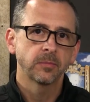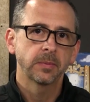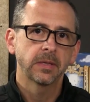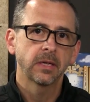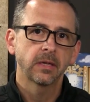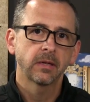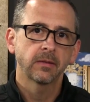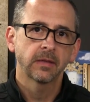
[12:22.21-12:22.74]
at the
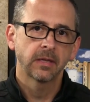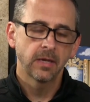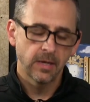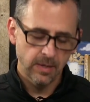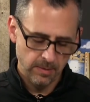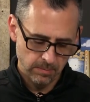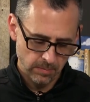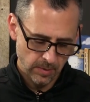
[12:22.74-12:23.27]
beginning of the
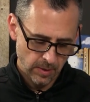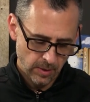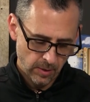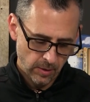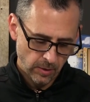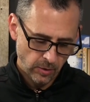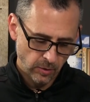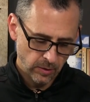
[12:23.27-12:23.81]
game,
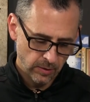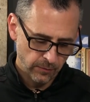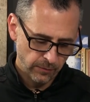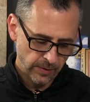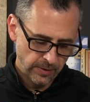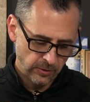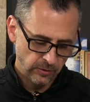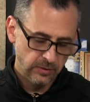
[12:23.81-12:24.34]
you're going
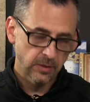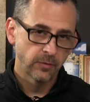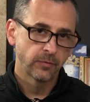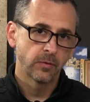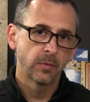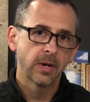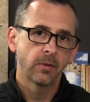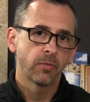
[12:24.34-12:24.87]
to find yourself
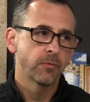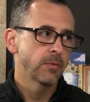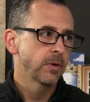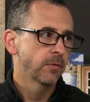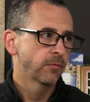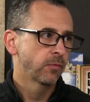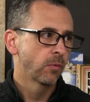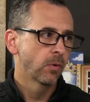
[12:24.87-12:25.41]
in round three
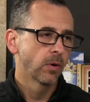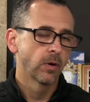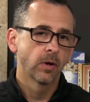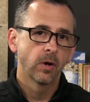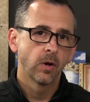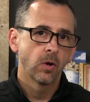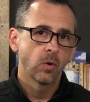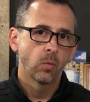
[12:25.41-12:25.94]
or four
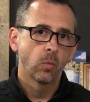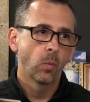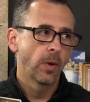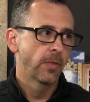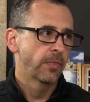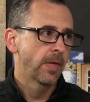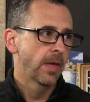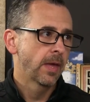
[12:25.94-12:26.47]

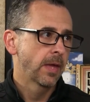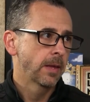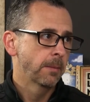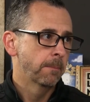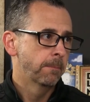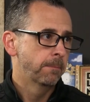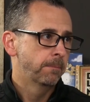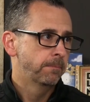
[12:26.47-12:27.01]
with
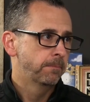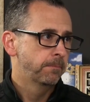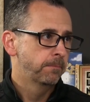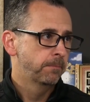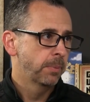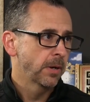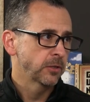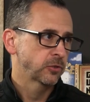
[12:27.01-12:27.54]
a
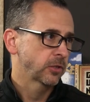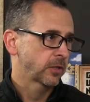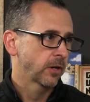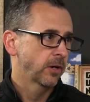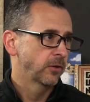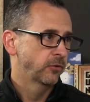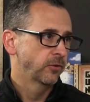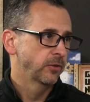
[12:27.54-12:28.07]
bunch of
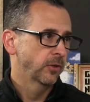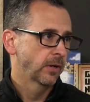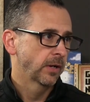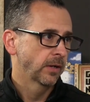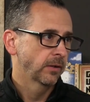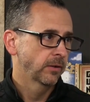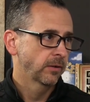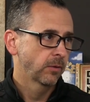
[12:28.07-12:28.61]
cards in your
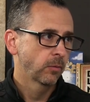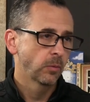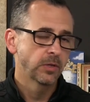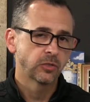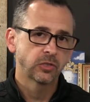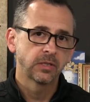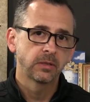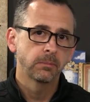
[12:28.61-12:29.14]
hand, yeah.
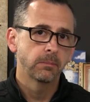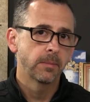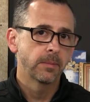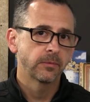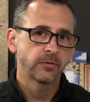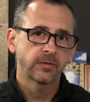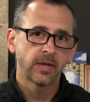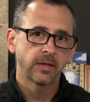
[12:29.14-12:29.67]
which
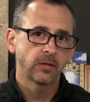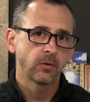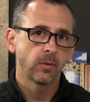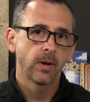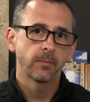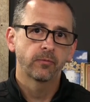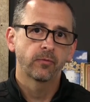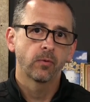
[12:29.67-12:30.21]
set
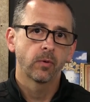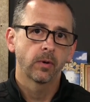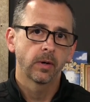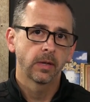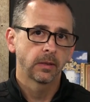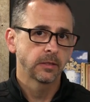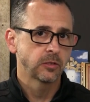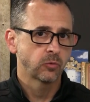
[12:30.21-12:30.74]
you up for
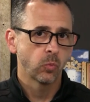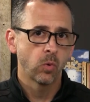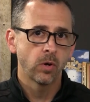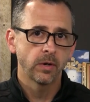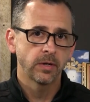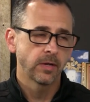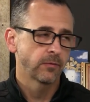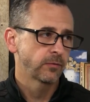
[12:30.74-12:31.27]
at least
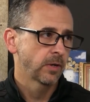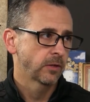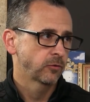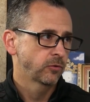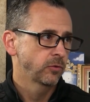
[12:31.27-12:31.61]
one, if not